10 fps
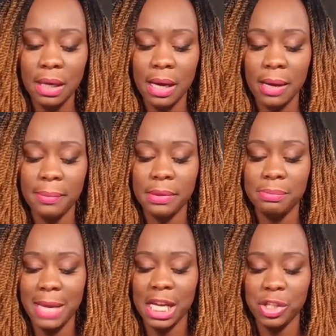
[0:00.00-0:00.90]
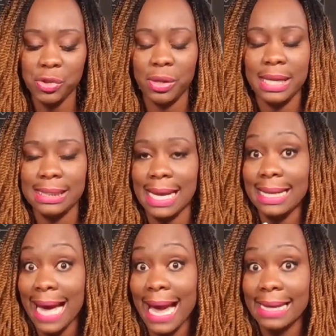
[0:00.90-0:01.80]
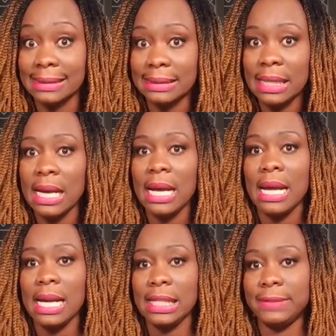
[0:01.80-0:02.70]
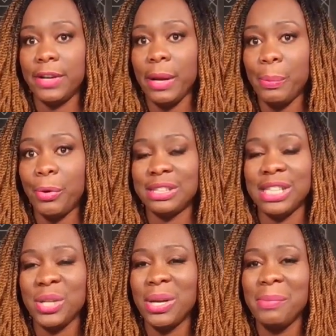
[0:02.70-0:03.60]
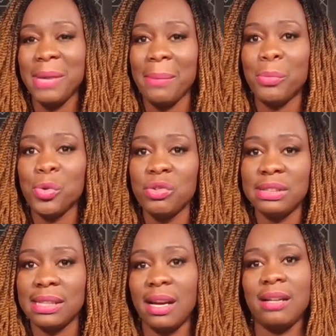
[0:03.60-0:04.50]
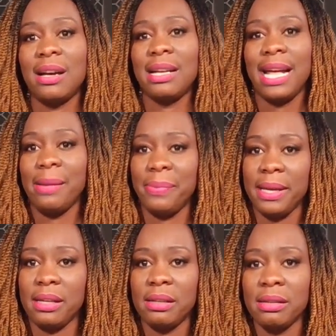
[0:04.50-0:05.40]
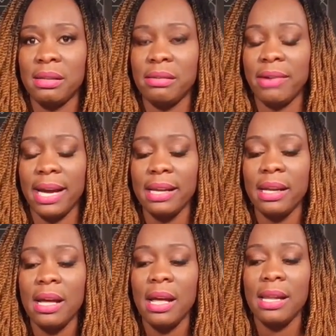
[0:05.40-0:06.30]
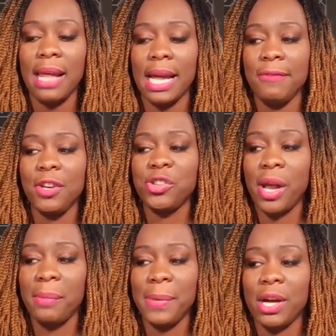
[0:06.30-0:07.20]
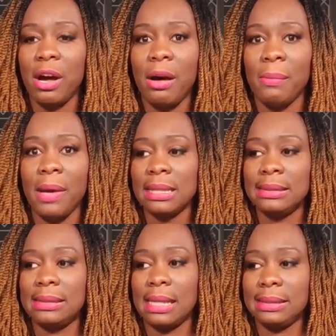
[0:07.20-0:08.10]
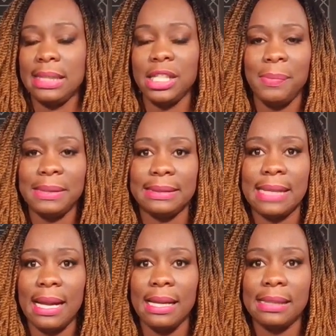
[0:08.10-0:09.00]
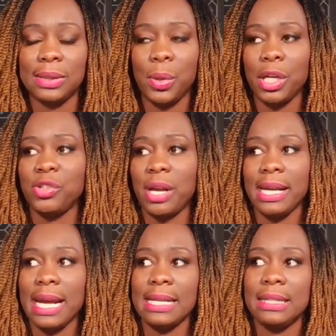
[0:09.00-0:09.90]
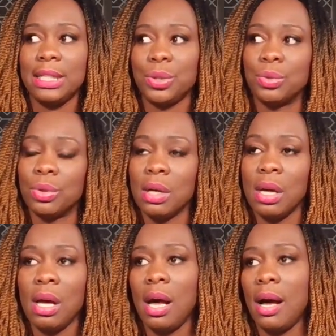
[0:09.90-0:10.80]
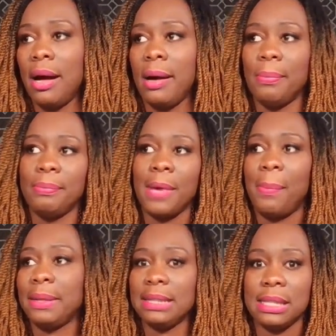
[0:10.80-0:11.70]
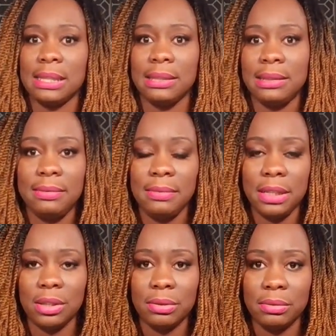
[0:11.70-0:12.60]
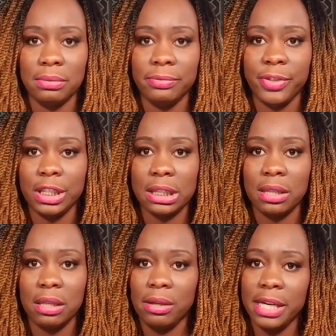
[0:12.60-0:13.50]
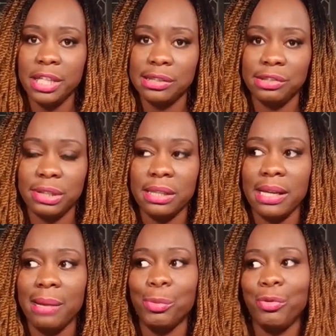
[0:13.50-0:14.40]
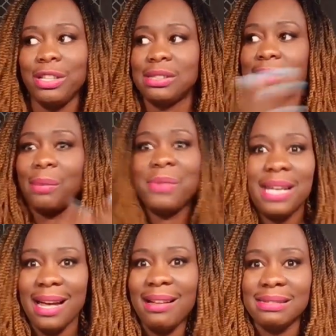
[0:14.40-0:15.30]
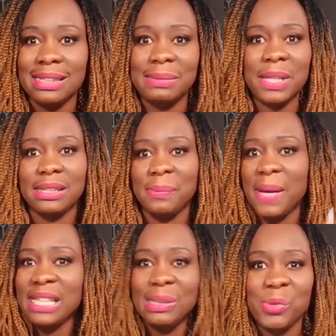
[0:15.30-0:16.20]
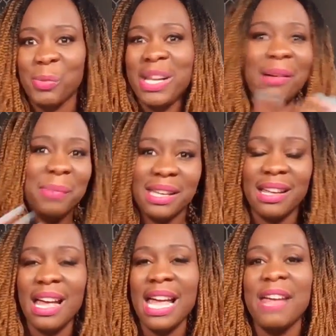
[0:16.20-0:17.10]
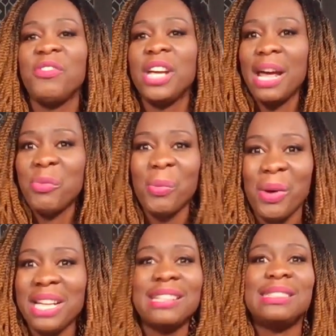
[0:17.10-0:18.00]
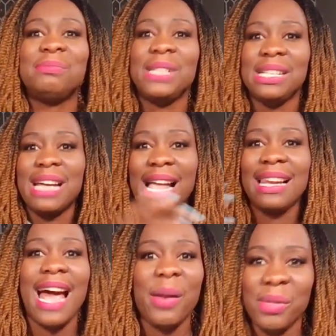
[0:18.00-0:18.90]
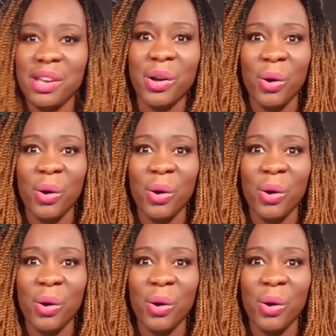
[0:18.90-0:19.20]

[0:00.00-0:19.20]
Um, making sure that it aligns is very important. So you don't want to make moves that are not helping, right? Like if you're trying to become a senior business analyst or you're trying to get into um, a particular you know vertical or industry then moving to something else just because it pays you more may not be even though you get more money doesn't mean it align with your